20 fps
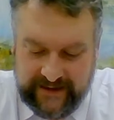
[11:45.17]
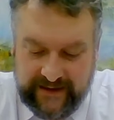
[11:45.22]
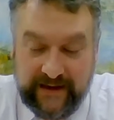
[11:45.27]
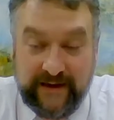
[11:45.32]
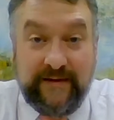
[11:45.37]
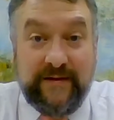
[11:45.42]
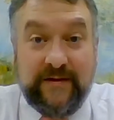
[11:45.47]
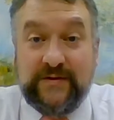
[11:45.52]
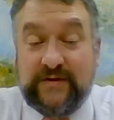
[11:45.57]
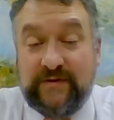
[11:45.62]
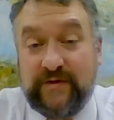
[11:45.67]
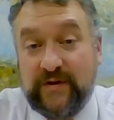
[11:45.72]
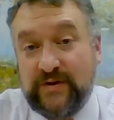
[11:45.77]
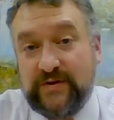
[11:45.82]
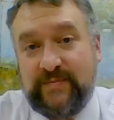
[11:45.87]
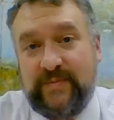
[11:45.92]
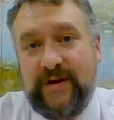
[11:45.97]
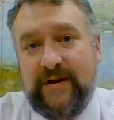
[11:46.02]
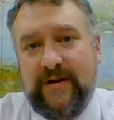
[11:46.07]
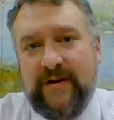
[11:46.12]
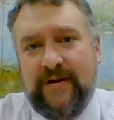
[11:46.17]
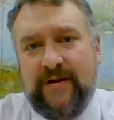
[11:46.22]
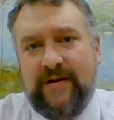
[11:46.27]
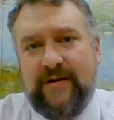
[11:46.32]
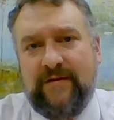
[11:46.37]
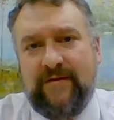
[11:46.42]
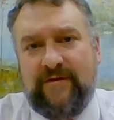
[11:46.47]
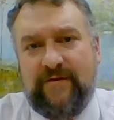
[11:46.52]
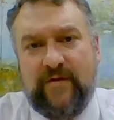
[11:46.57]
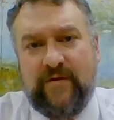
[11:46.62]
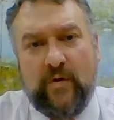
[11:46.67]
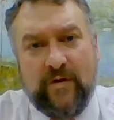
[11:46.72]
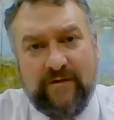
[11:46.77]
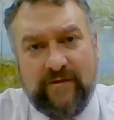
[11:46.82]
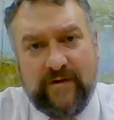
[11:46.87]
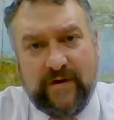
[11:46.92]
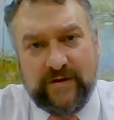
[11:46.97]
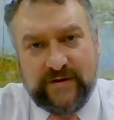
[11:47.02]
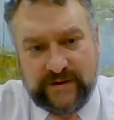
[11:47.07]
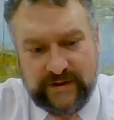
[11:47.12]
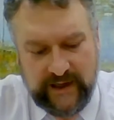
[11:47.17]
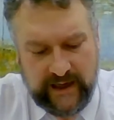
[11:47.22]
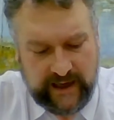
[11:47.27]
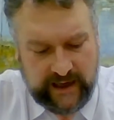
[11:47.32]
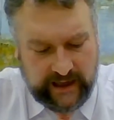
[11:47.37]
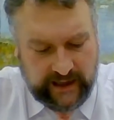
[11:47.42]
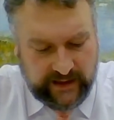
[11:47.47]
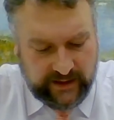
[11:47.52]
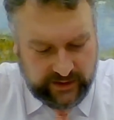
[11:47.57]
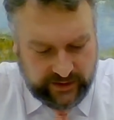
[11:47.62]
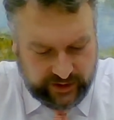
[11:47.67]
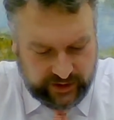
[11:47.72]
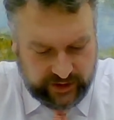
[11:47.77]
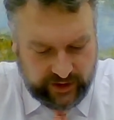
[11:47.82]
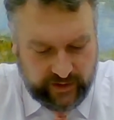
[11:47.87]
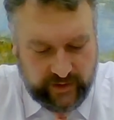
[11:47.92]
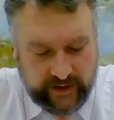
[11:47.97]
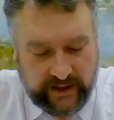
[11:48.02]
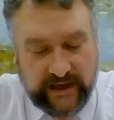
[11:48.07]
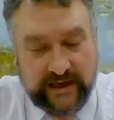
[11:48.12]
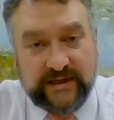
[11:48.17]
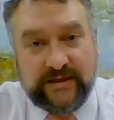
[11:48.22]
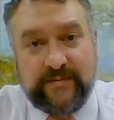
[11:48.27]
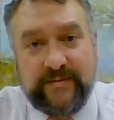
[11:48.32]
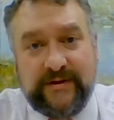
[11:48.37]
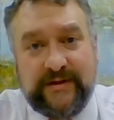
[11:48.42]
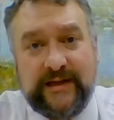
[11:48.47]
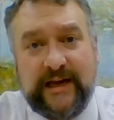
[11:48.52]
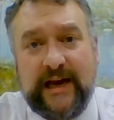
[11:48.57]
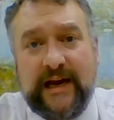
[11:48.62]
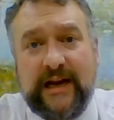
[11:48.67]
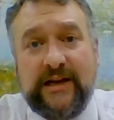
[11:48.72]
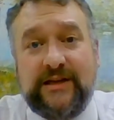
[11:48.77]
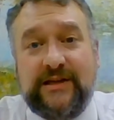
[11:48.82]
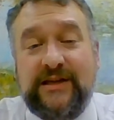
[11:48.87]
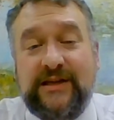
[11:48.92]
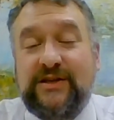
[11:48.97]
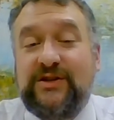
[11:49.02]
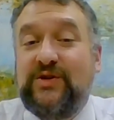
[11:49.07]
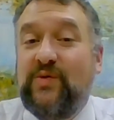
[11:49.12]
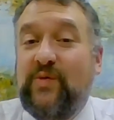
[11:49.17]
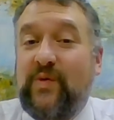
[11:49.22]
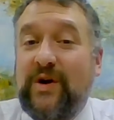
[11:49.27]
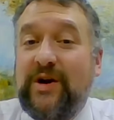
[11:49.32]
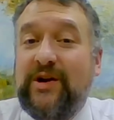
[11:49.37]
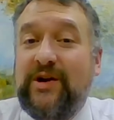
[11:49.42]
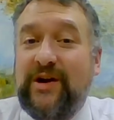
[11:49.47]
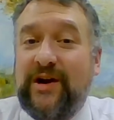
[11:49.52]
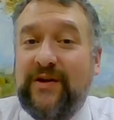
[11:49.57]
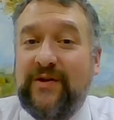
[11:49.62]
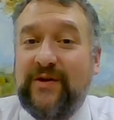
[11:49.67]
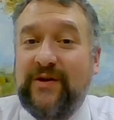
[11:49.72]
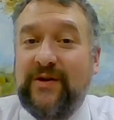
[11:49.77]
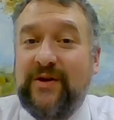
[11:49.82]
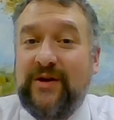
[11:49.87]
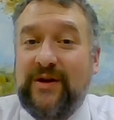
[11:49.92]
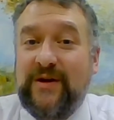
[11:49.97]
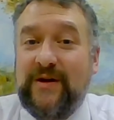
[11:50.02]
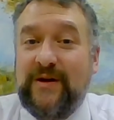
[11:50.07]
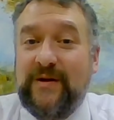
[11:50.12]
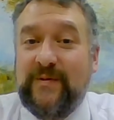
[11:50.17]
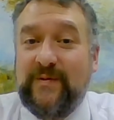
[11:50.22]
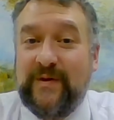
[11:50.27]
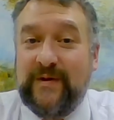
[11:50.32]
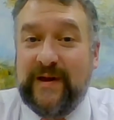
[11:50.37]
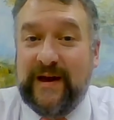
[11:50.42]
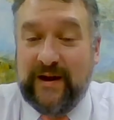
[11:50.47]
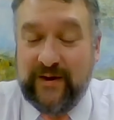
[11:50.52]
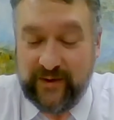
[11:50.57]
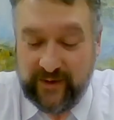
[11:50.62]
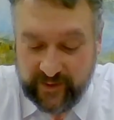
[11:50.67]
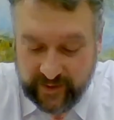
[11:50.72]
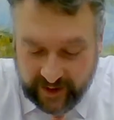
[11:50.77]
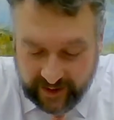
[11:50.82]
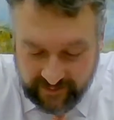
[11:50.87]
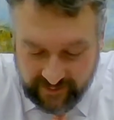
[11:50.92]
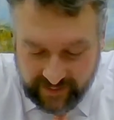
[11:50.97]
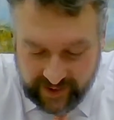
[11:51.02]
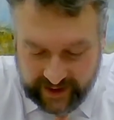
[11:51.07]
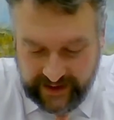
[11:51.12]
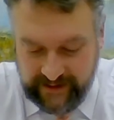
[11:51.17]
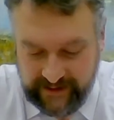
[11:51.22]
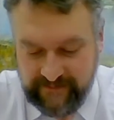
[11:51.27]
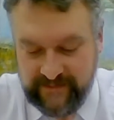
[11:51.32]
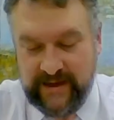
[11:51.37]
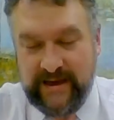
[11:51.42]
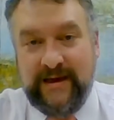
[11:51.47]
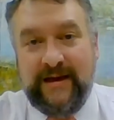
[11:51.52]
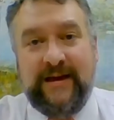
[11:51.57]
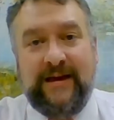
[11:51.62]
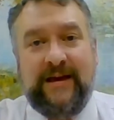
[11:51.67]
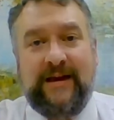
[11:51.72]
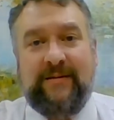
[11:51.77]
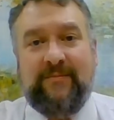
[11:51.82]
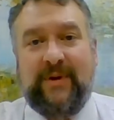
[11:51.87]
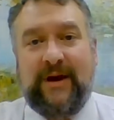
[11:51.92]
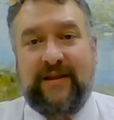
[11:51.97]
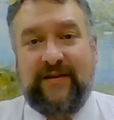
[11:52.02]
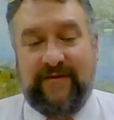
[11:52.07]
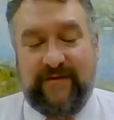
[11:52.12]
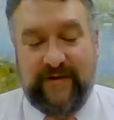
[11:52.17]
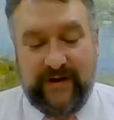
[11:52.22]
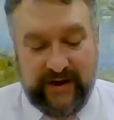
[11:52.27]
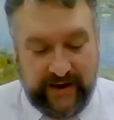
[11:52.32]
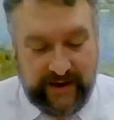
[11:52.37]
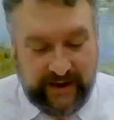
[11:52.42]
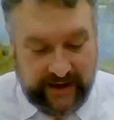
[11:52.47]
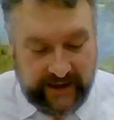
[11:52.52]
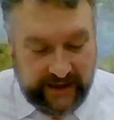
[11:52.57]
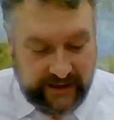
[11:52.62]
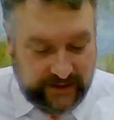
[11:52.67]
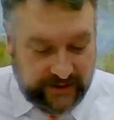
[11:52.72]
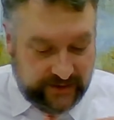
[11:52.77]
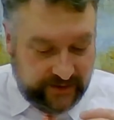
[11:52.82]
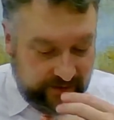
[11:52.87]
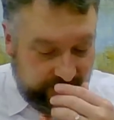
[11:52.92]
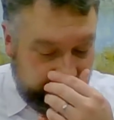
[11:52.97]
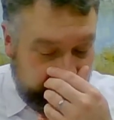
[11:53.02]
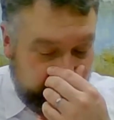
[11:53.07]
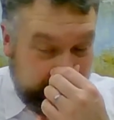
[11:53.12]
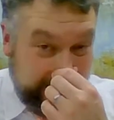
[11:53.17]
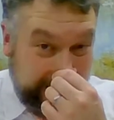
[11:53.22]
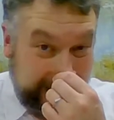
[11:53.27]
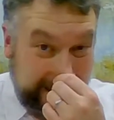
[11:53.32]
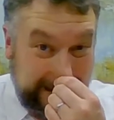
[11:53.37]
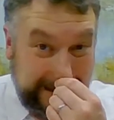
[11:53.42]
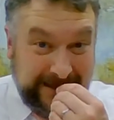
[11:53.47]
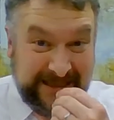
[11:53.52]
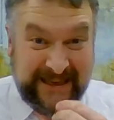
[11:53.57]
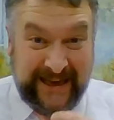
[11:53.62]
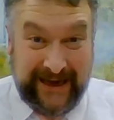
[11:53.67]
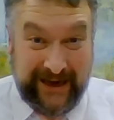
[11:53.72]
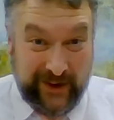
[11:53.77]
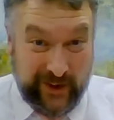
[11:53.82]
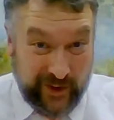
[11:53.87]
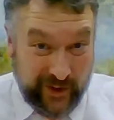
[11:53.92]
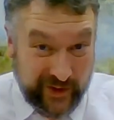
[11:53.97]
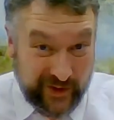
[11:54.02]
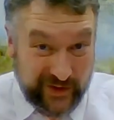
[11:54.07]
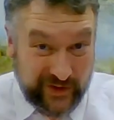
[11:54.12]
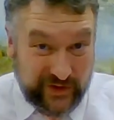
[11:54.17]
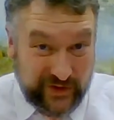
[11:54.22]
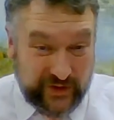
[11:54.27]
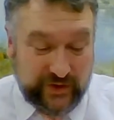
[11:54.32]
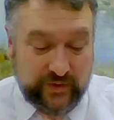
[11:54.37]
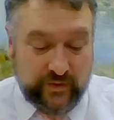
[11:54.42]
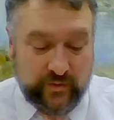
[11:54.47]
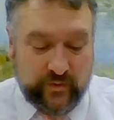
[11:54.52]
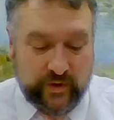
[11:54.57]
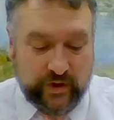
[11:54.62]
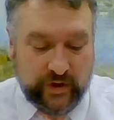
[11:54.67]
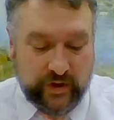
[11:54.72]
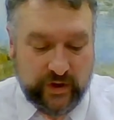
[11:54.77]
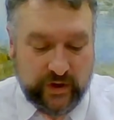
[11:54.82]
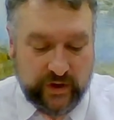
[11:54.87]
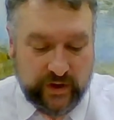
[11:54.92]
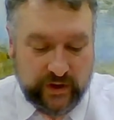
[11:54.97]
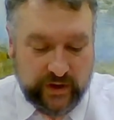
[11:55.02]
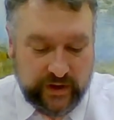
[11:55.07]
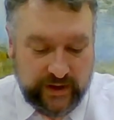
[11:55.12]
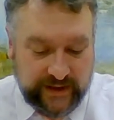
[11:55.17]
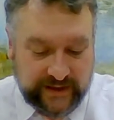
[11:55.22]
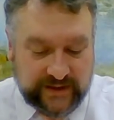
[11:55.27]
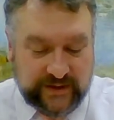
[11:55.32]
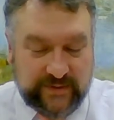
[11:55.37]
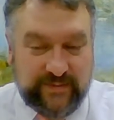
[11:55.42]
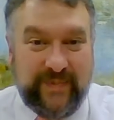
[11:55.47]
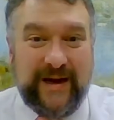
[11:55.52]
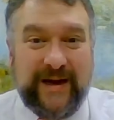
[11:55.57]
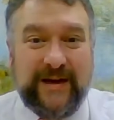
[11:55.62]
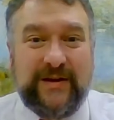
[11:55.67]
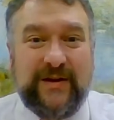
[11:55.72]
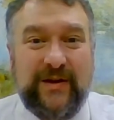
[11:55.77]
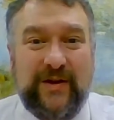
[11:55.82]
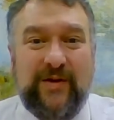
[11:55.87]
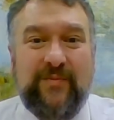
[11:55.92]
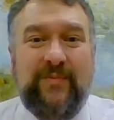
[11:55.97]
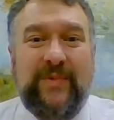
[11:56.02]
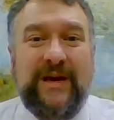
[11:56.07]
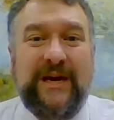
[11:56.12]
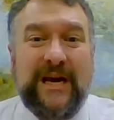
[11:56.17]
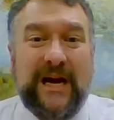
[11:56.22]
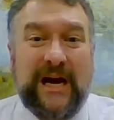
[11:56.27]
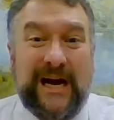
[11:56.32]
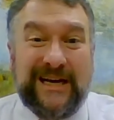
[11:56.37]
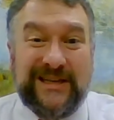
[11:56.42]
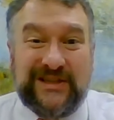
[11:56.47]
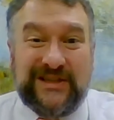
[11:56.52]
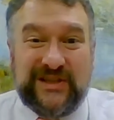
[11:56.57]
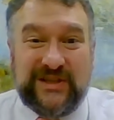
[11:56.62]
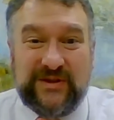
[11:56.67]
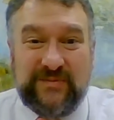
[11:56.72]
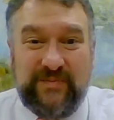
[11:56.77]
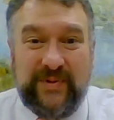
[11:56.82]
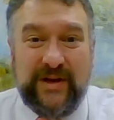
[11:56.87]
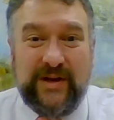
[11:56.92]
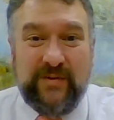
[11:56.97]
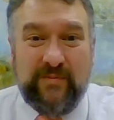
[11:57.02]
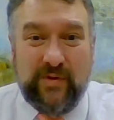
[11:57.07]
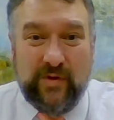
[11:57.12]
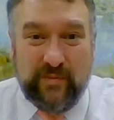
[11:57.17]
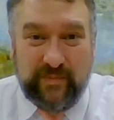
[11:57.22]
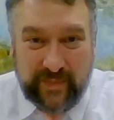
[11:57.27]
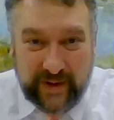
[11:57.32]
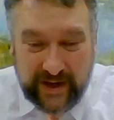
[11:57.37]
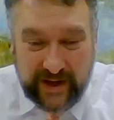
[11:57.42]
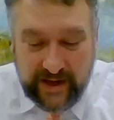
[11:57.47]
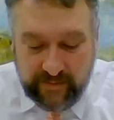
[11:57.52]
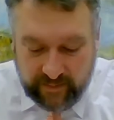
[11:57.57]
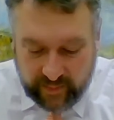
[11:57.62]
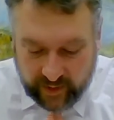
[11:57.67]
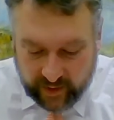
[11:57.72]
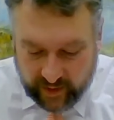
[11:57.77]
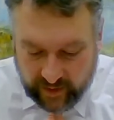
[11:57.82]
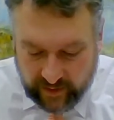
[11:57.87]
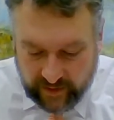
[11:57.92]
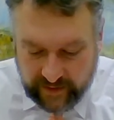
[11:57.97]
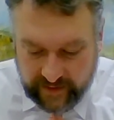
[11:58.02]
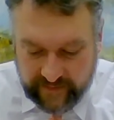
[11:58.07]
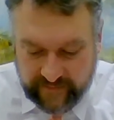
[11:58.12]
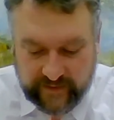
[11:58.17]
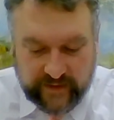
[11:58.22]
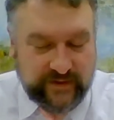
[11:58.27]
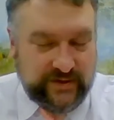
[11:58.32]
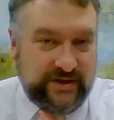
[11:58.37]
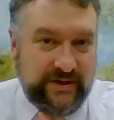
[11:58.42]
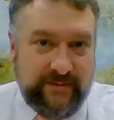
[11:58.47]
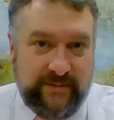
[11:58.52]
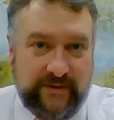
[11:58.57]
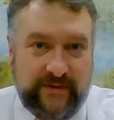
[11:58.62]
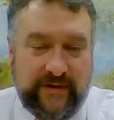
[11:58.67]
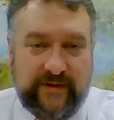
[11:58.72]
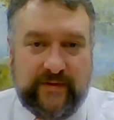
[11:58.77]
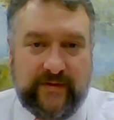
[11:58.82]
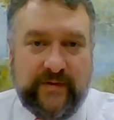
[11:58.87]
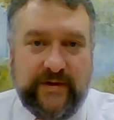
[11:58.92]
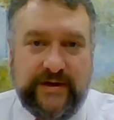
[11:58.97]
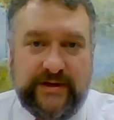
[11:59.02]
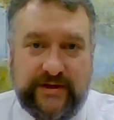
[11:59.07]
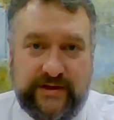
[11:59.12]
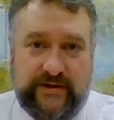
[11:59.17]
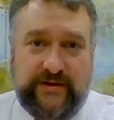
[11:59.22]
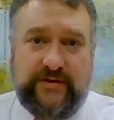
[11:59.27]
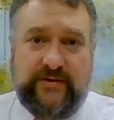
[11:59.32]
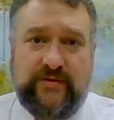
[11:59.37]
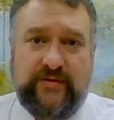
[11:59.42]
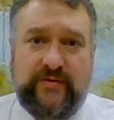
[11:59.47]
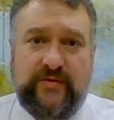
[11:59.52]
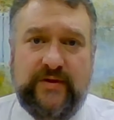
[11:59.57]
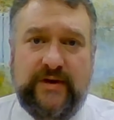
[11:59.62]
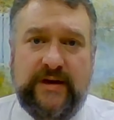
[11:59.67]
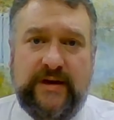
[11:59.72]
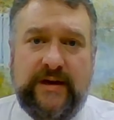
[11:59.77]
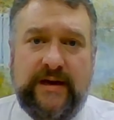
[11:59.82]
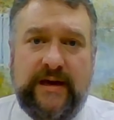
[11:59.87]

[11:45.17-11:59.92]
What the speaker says: And there's 1 Peter 4, verse 9. "Show hospitality to one another without grumbling." And by the very nature of things, elders were expected to be hospitable people, 1 Timothy 3:2.